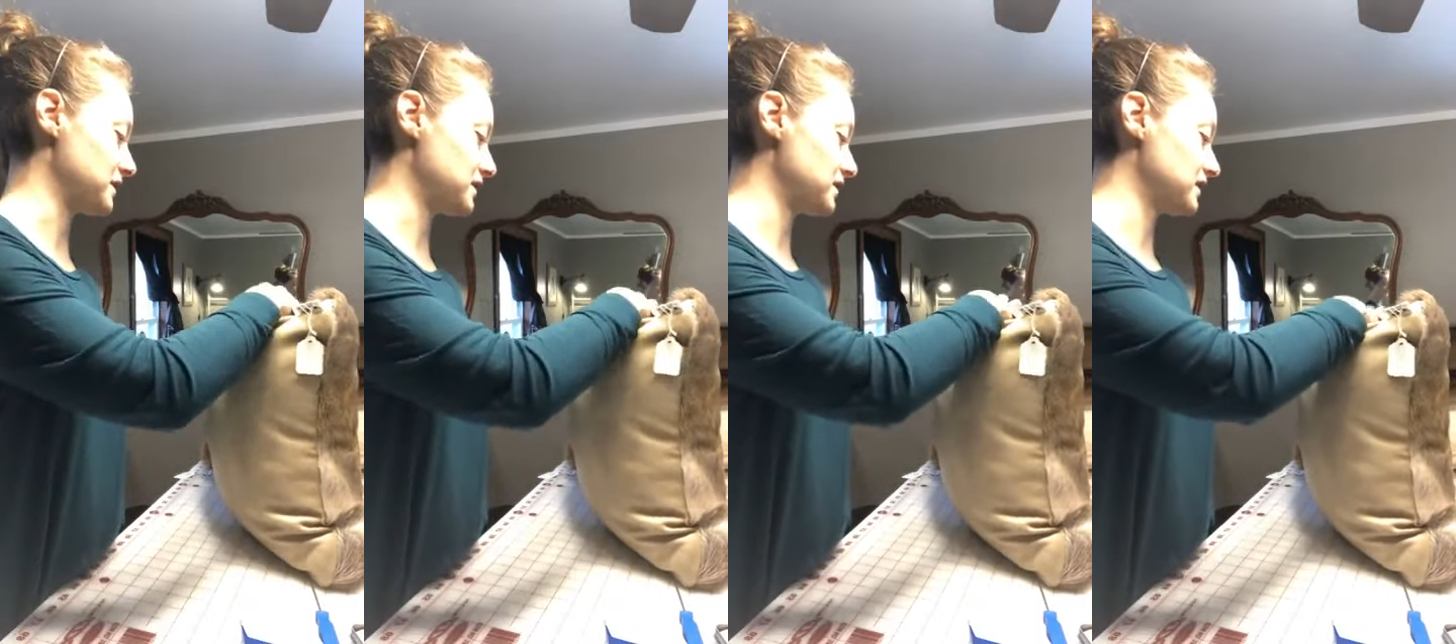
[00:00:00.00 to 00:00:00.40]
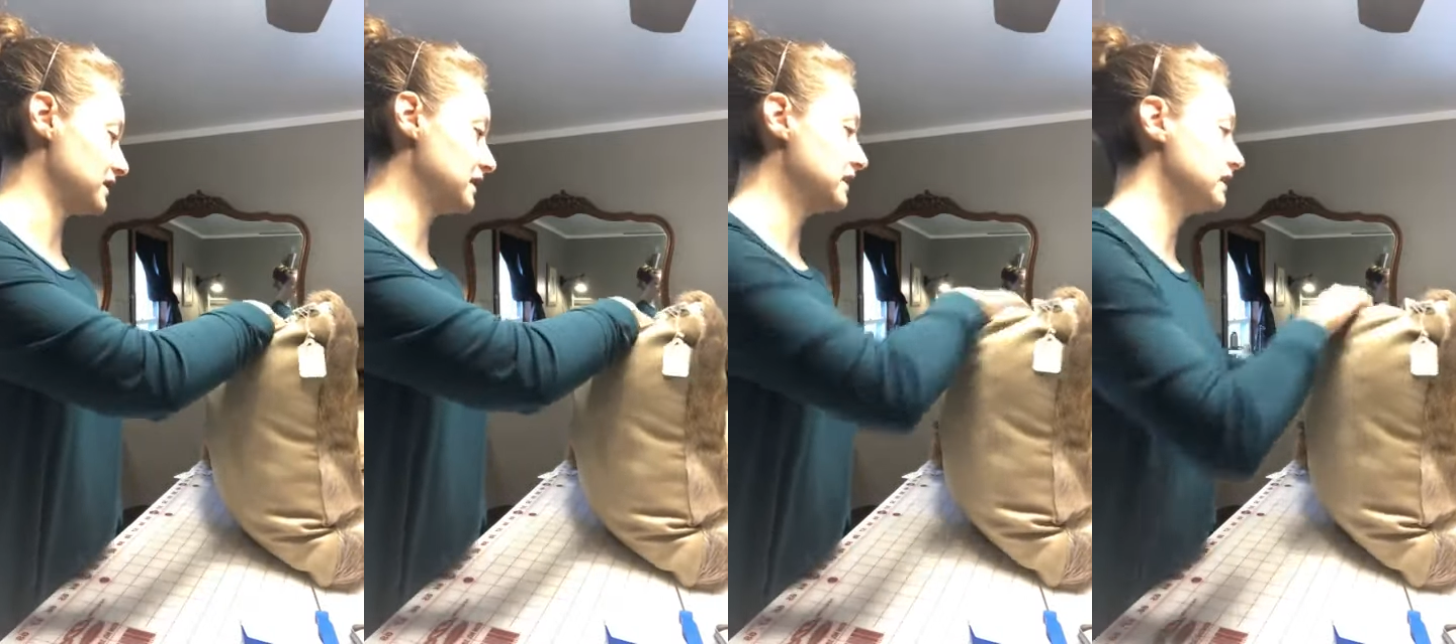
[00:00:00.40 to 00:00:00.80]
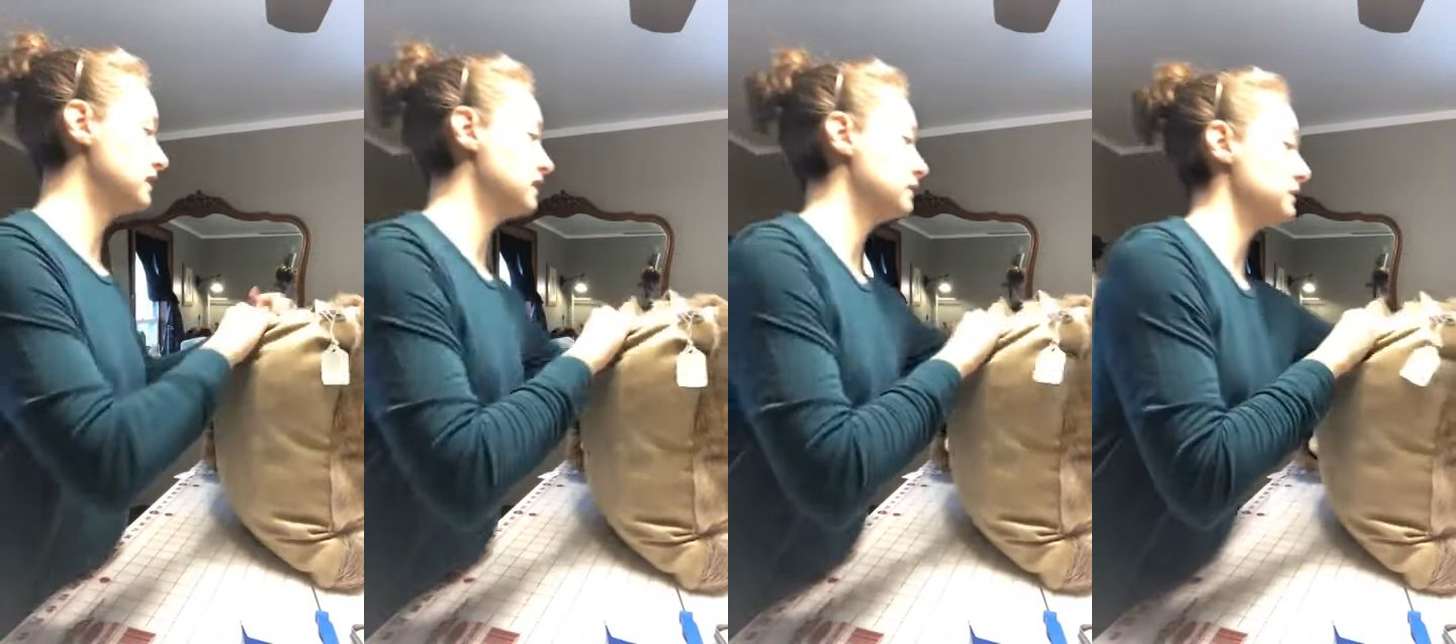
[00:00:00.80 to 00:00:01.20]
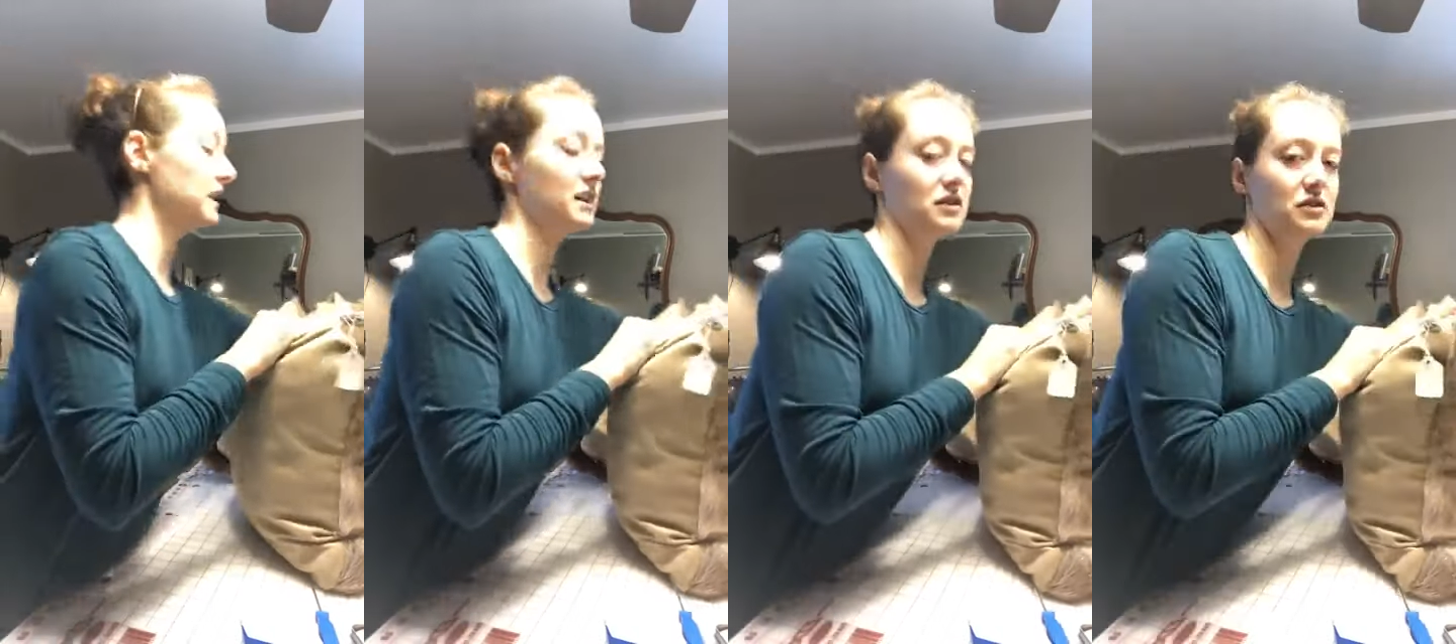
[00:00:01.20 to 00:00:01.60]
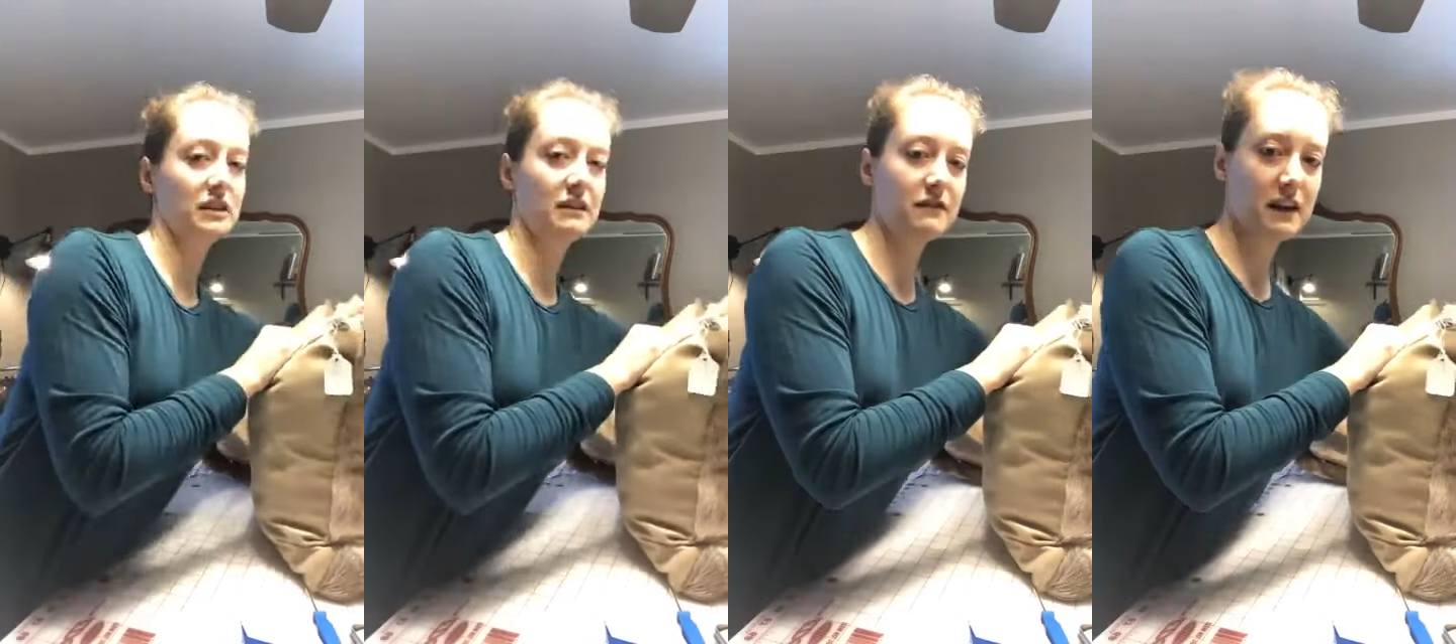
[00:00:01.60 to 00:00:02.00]
with making sure
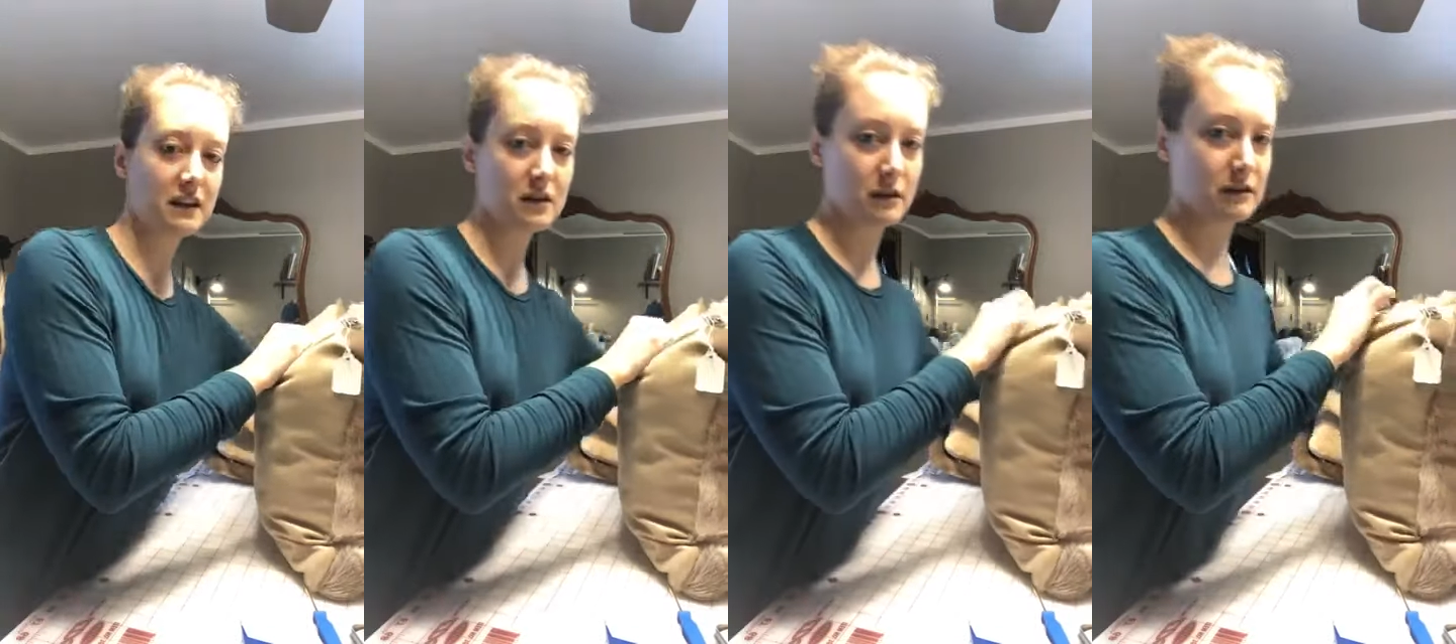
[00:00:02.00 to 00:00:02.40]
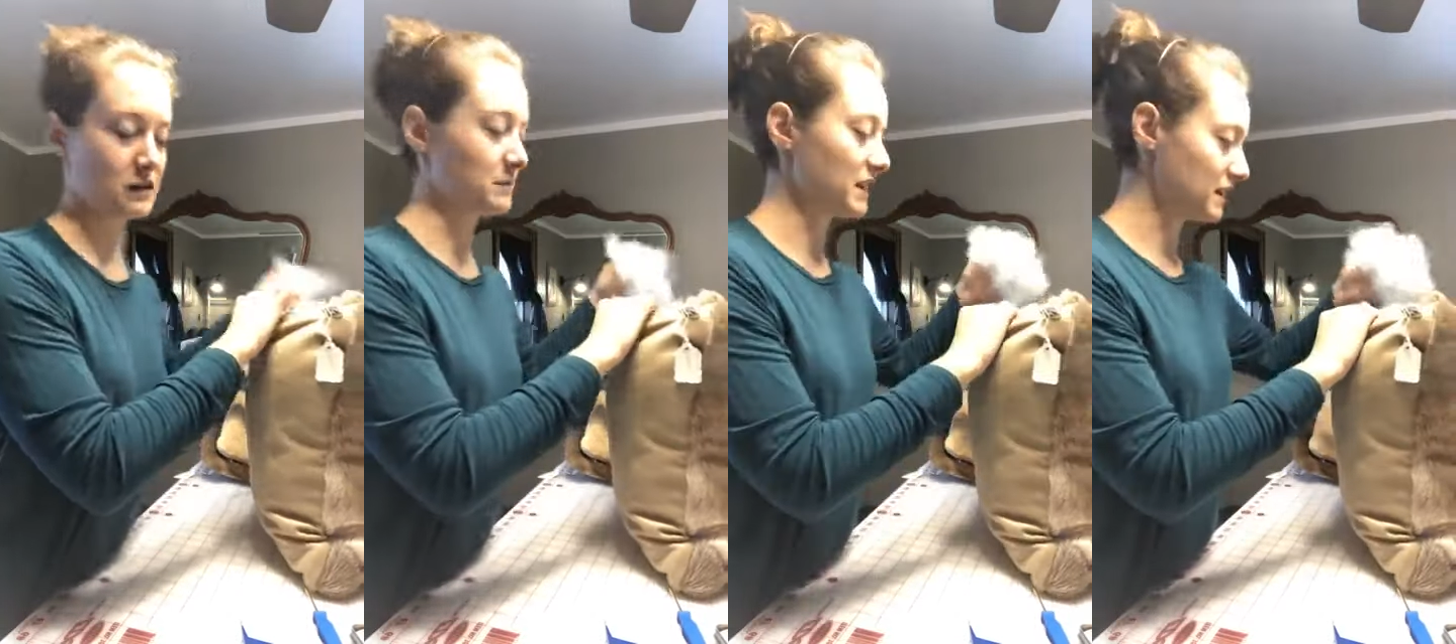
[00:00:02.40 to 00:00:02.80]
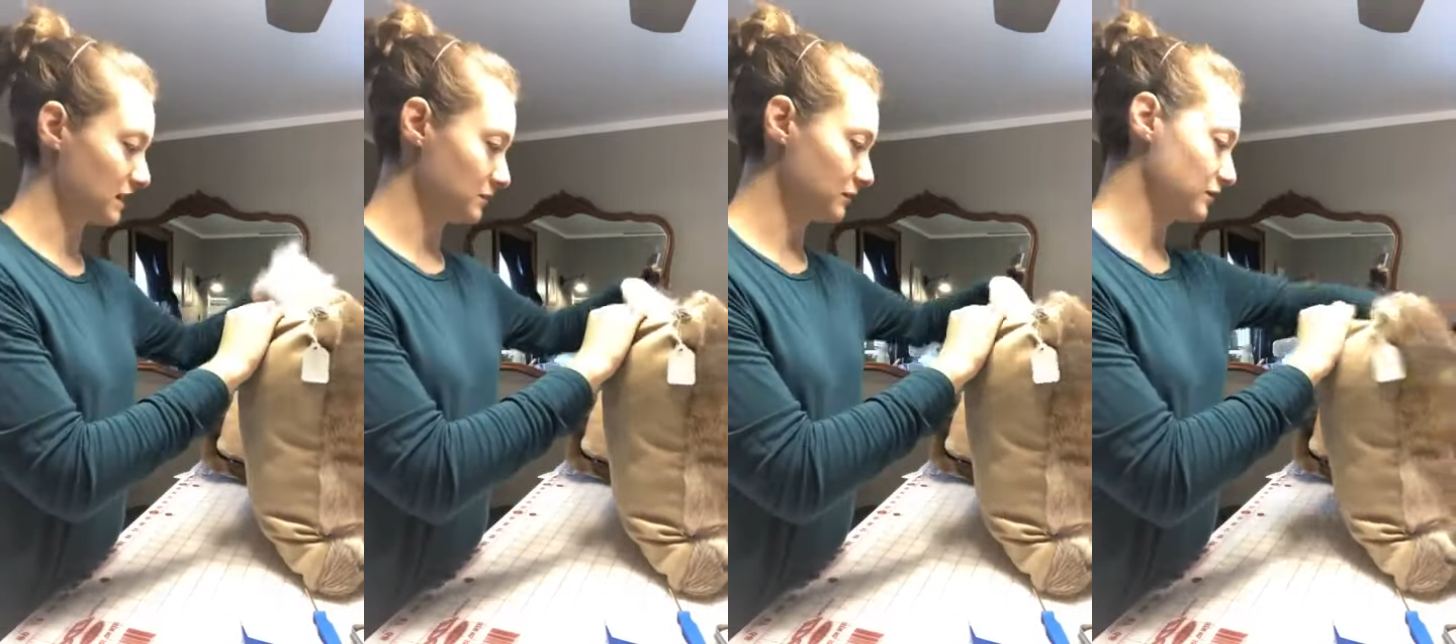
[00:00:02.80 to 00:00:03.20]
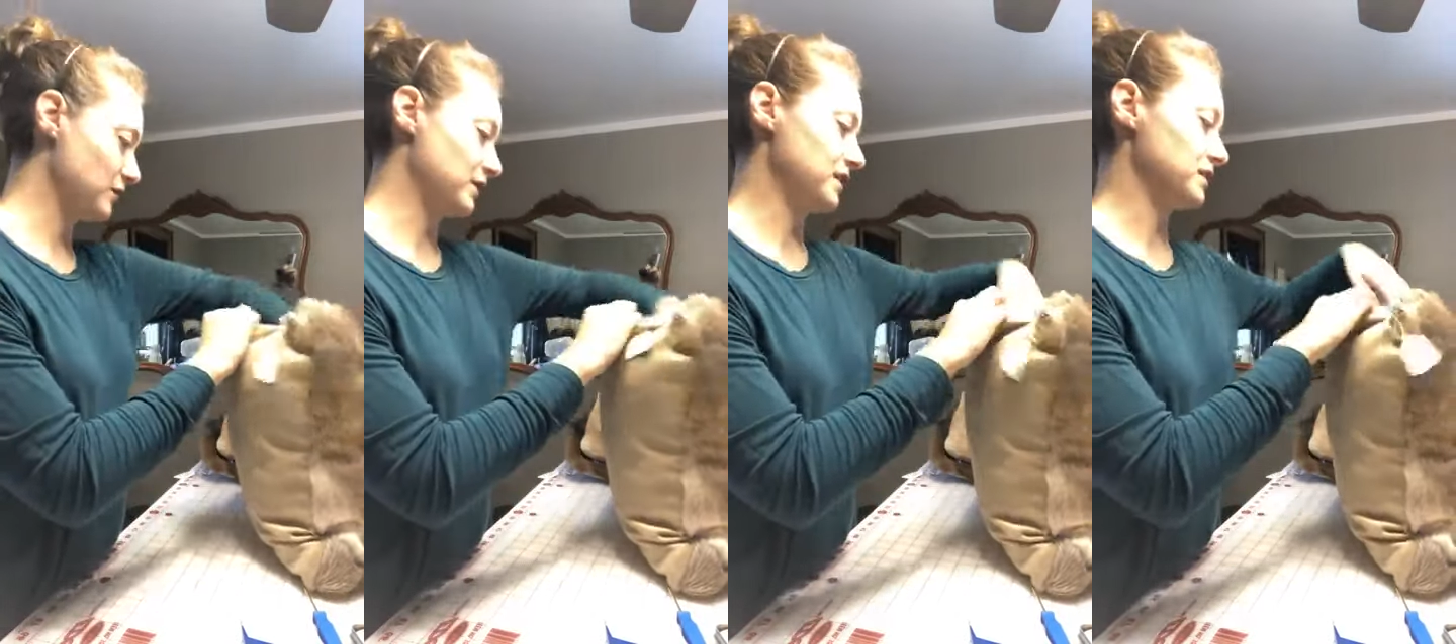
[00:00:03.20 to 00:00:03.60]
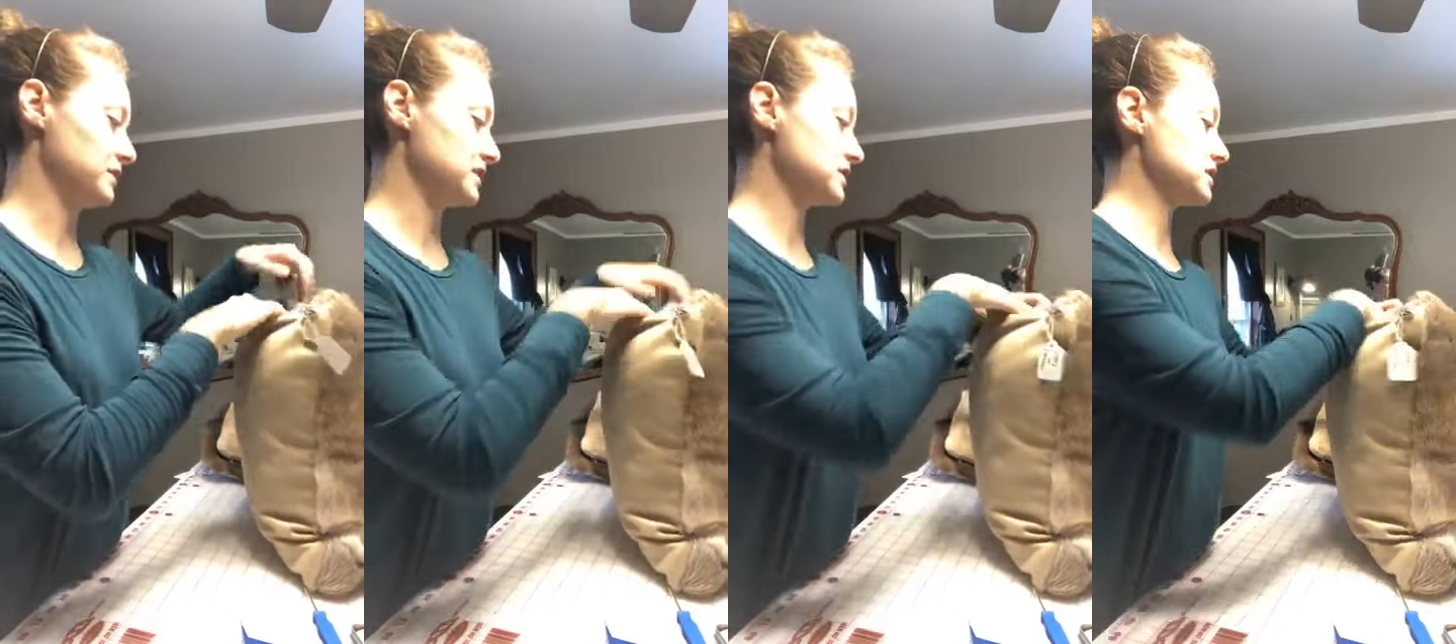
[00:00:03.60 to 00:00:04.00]
they fit whoever you're making them for,
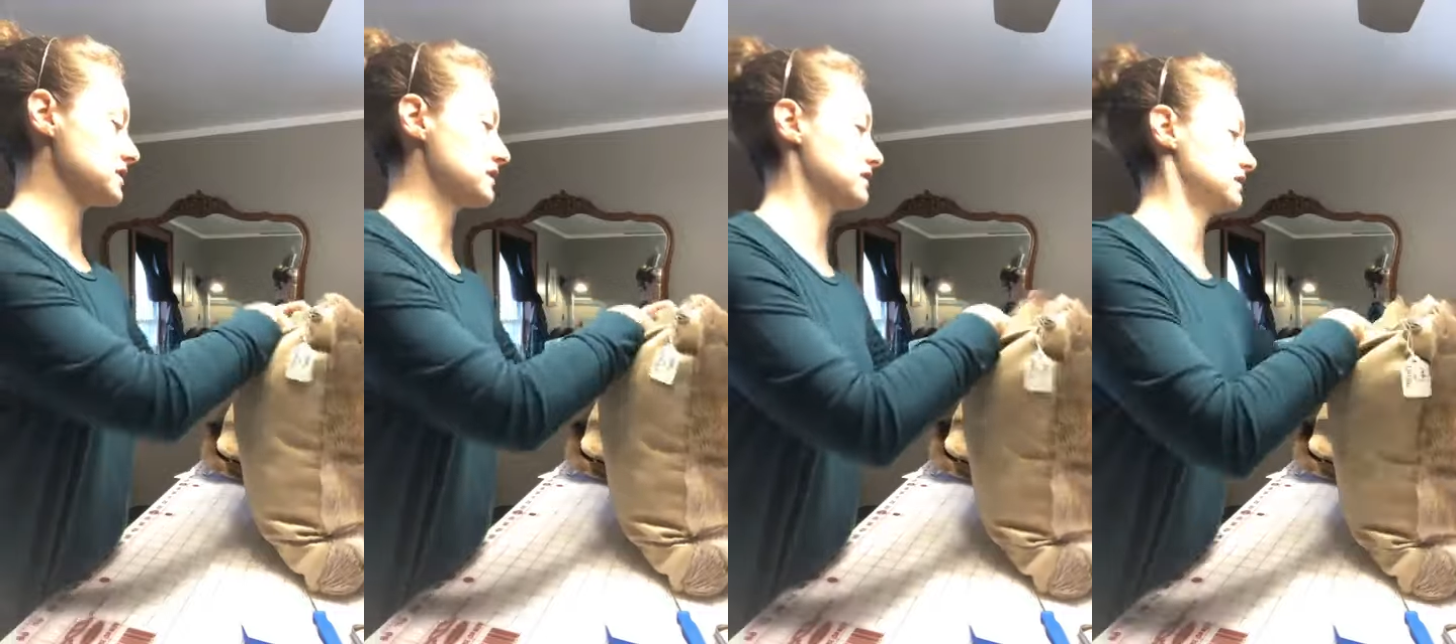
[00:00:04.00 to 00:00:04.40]
which